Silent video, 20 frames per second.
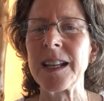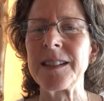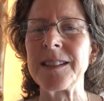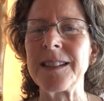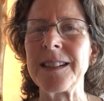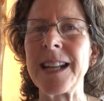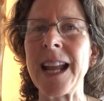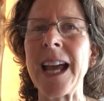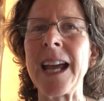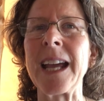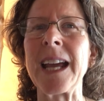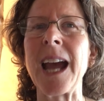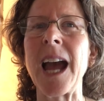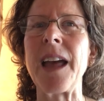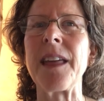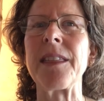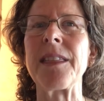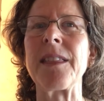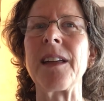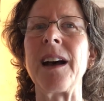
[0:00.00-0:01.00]
Today
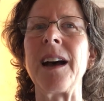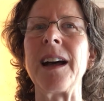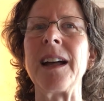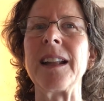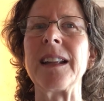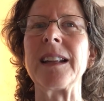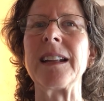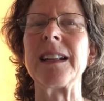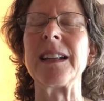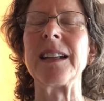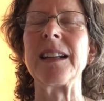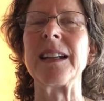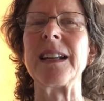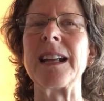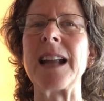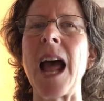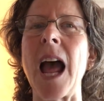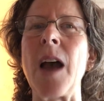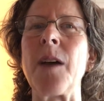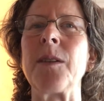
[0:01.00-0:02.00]
I thought
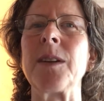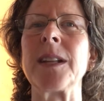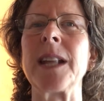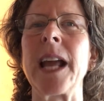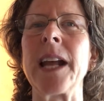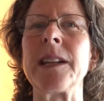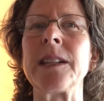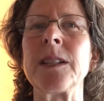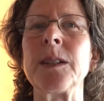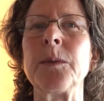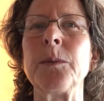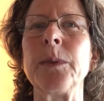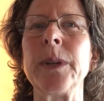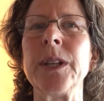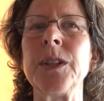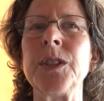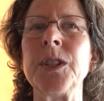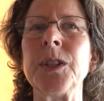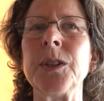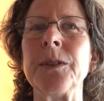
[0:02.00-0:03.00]
I would like to
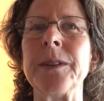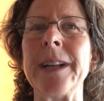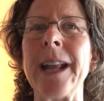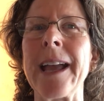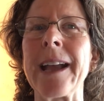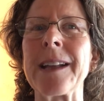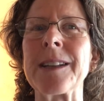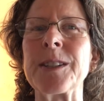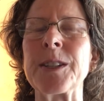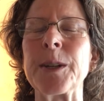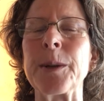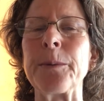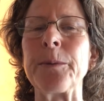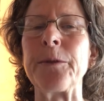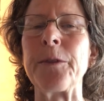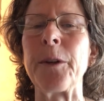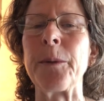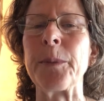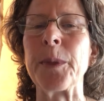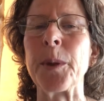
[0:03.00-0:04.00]
read you an excerpt
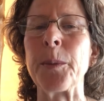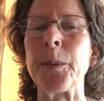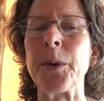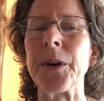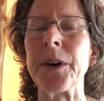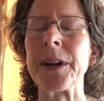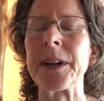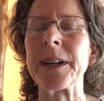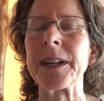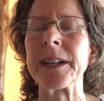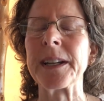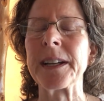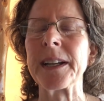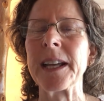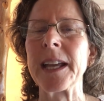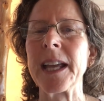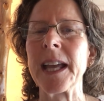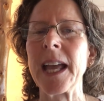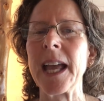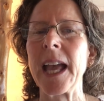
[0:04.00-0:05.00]
from the book.
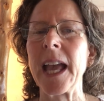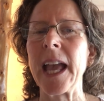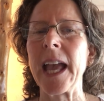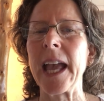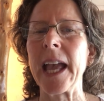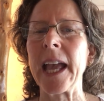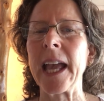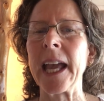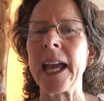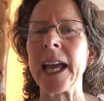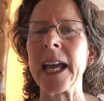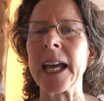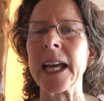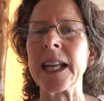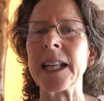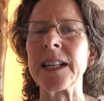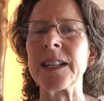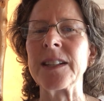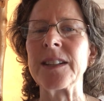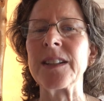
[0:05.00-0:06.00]

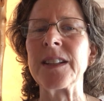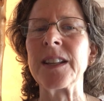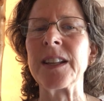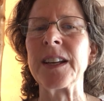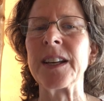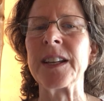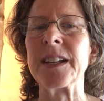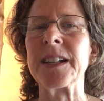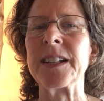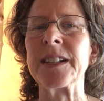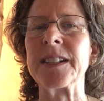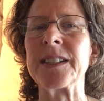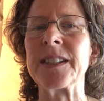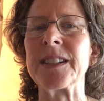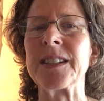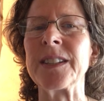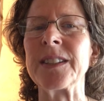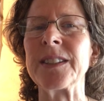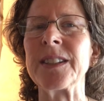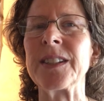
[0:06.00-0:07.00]
And
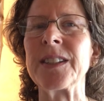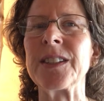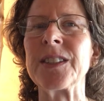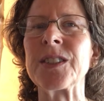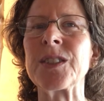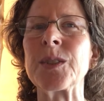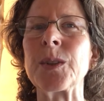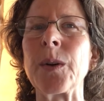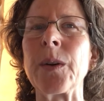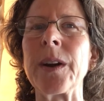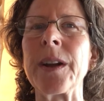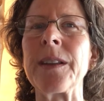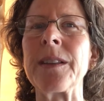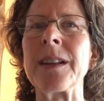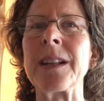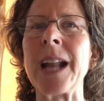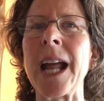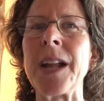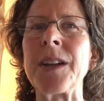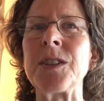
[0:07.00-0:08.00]
the little story
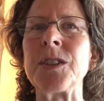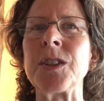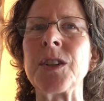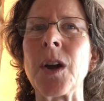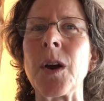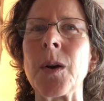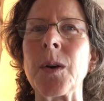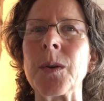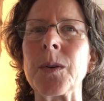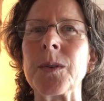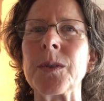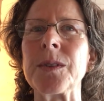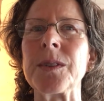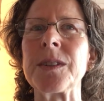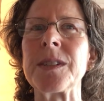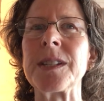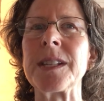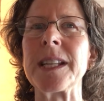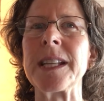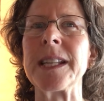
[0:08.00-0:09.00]
that I
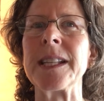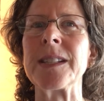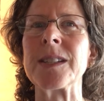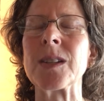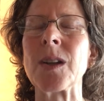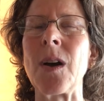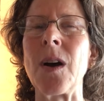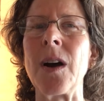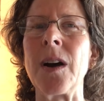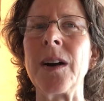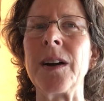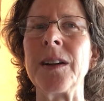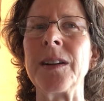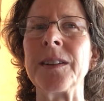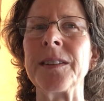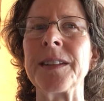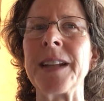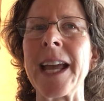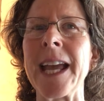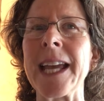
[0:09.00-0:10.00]
chose is
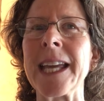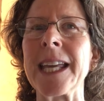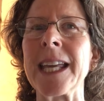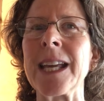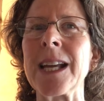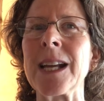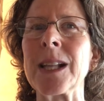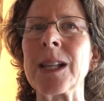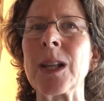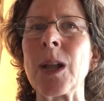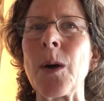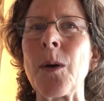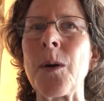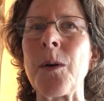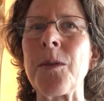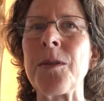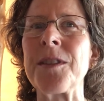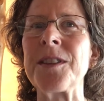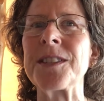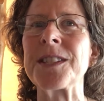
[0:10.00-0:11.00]
called Hanging
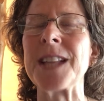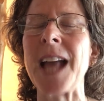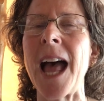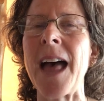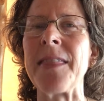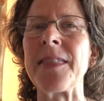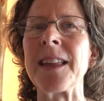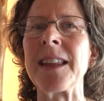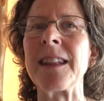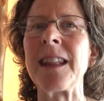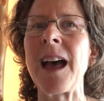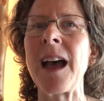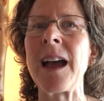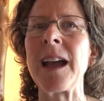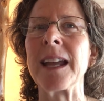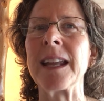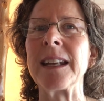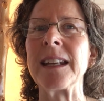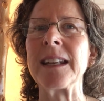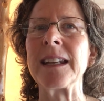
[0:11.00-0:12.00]
Clothes on the
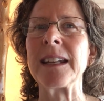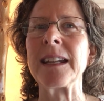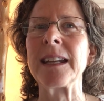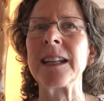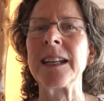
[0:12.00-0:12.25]
Line.